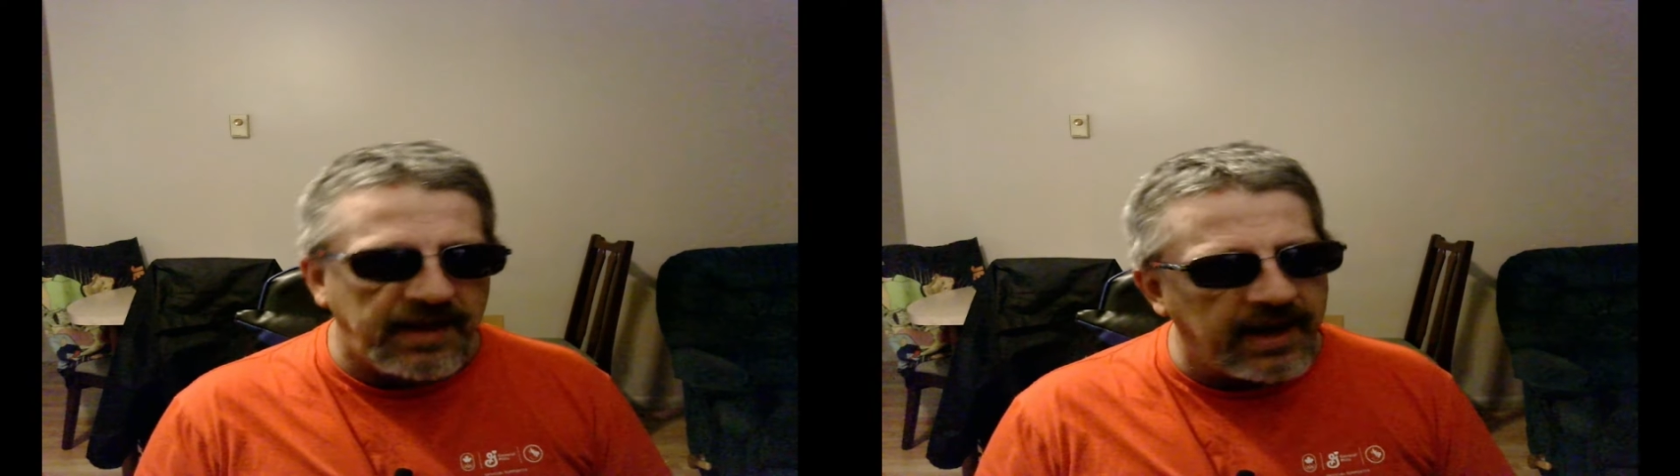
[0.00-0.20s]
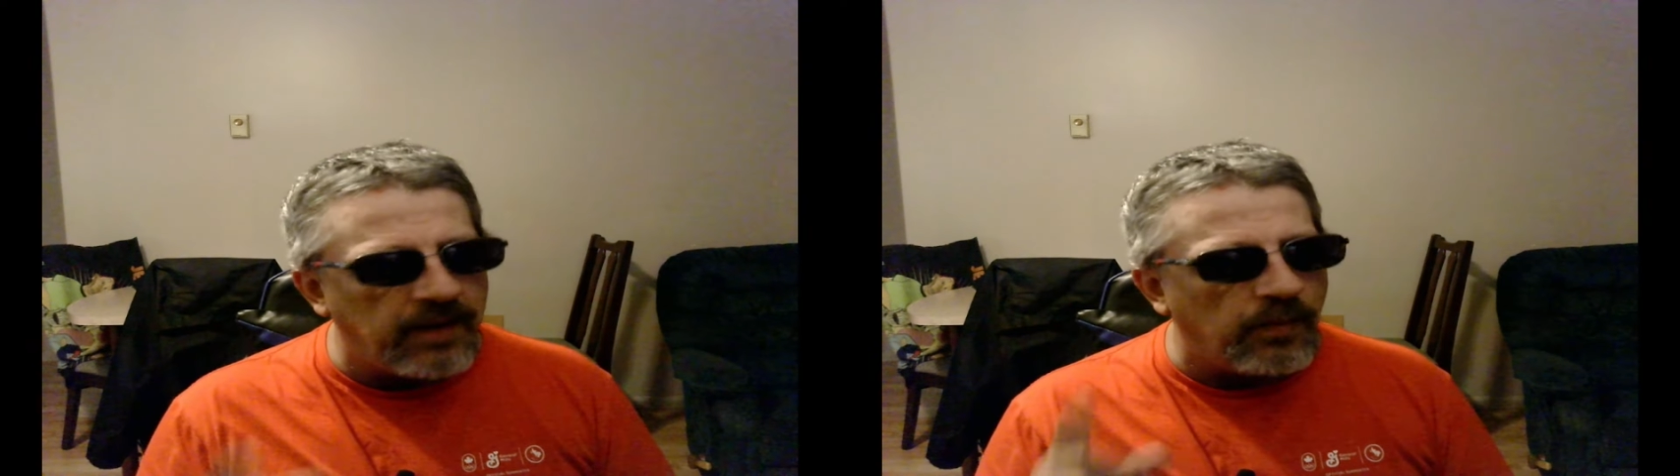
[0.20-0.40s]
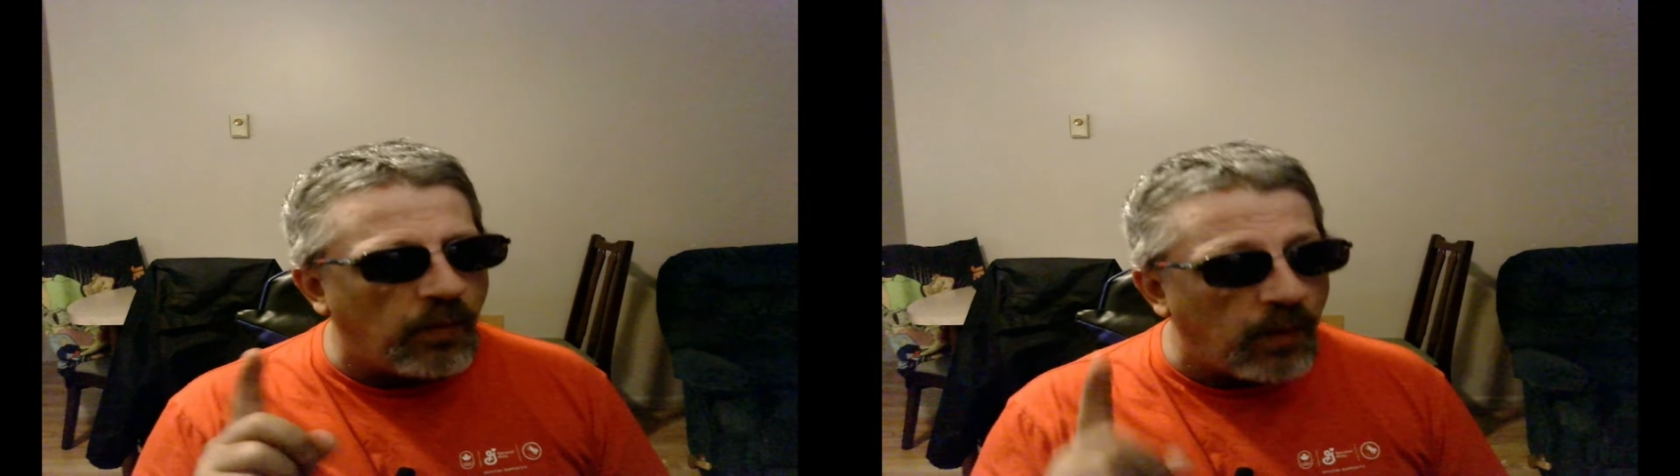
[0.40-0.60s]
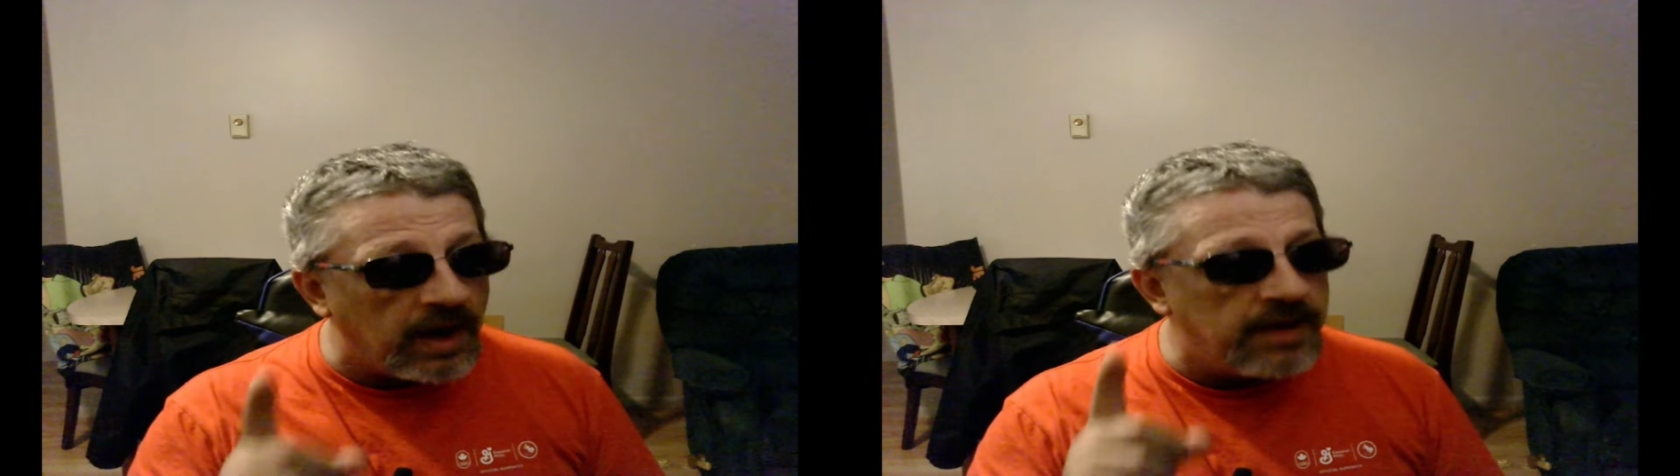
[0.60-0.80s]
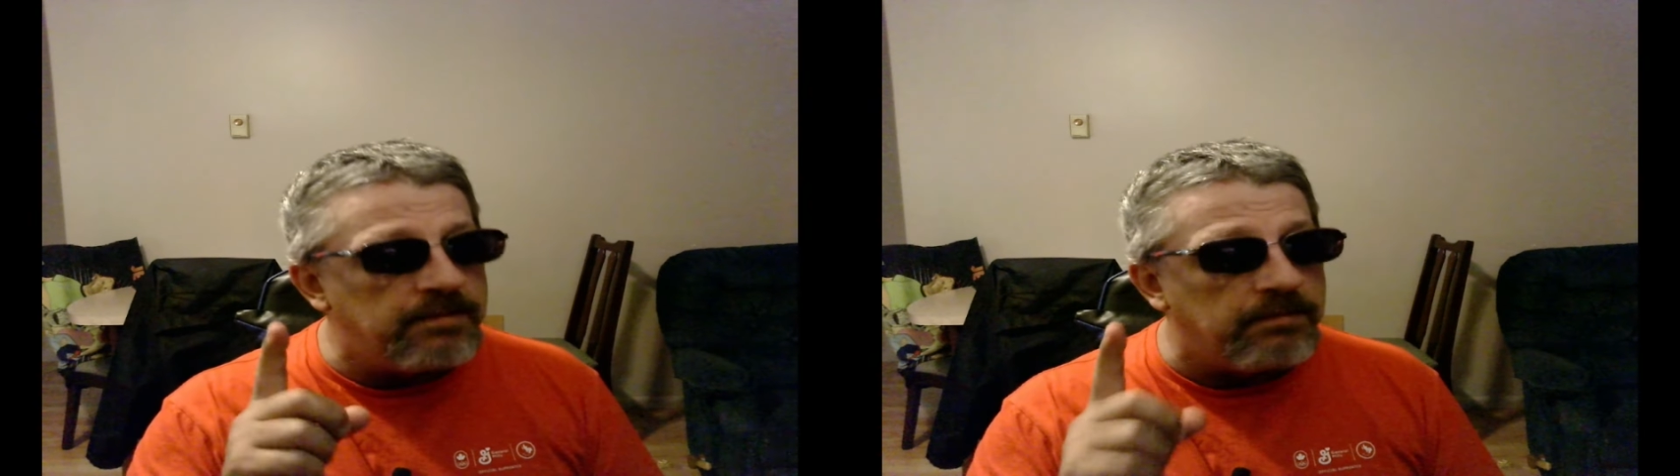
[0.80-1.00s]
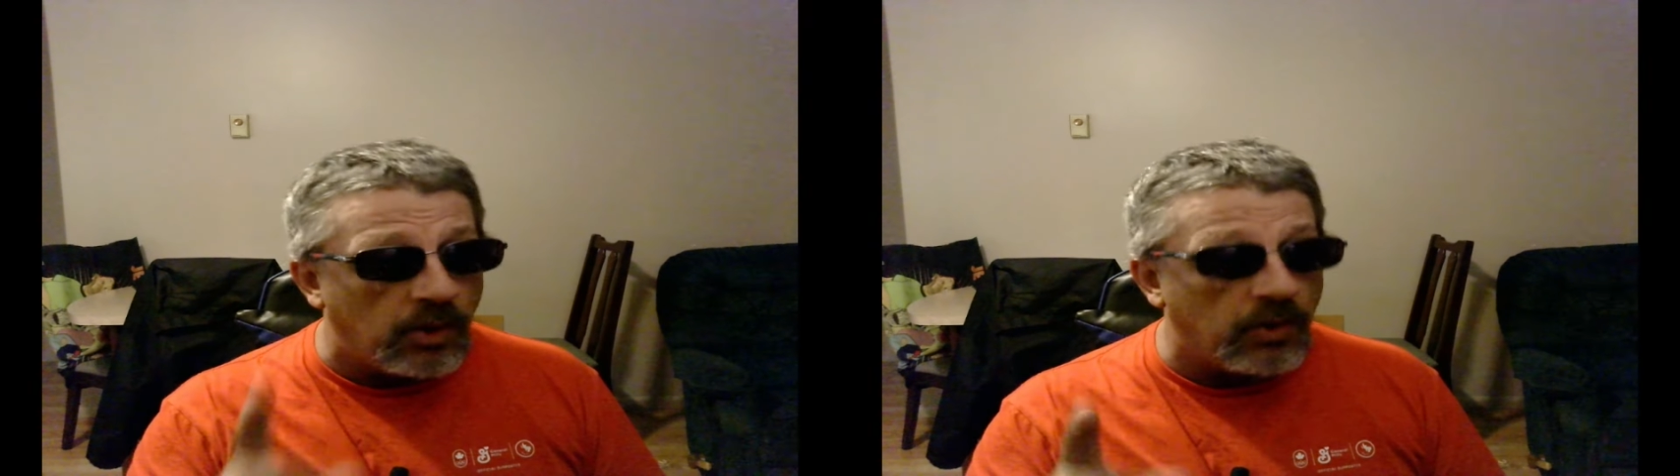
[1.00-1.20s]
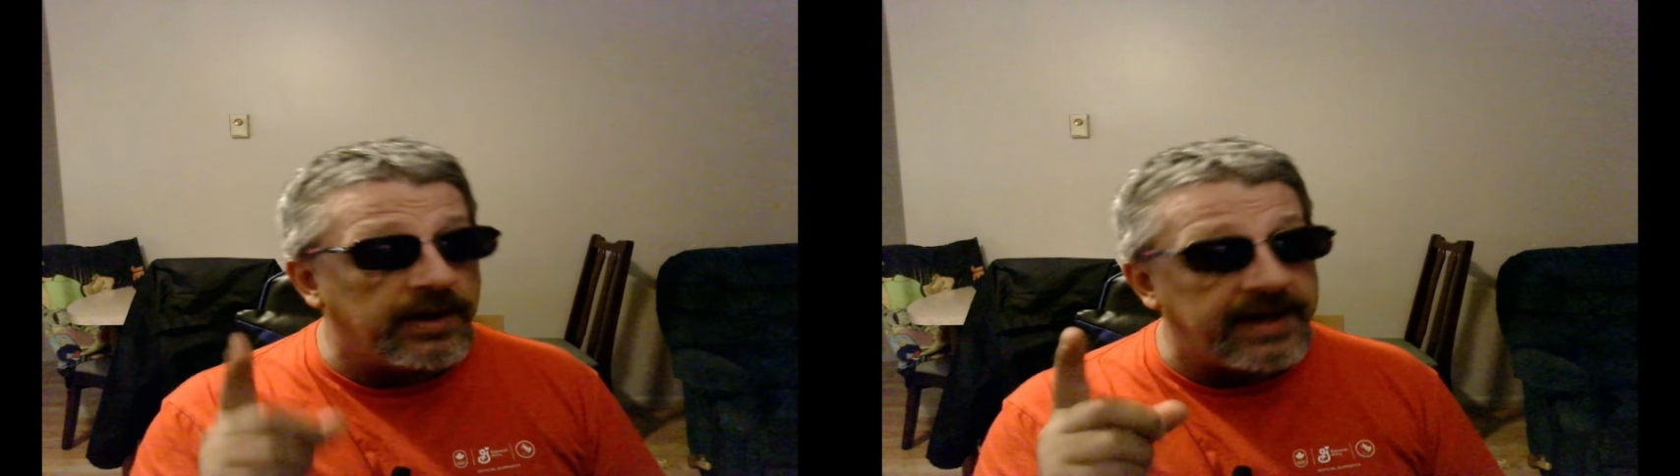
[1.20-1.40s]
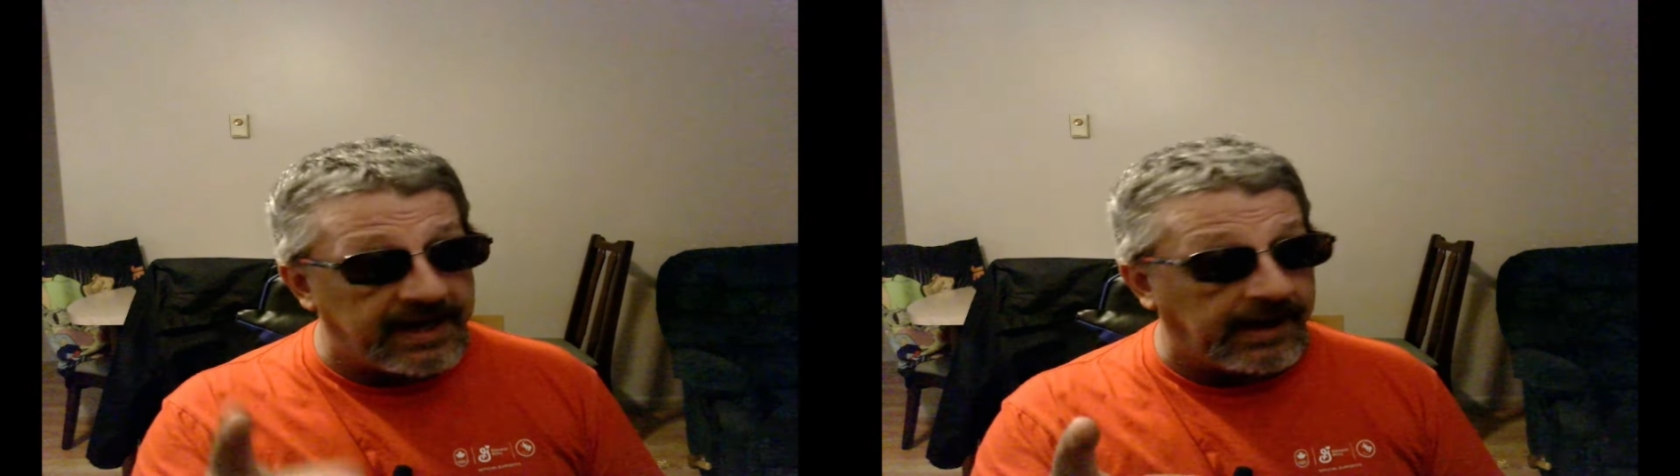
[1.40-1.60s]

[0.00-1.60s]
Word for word: and one more day.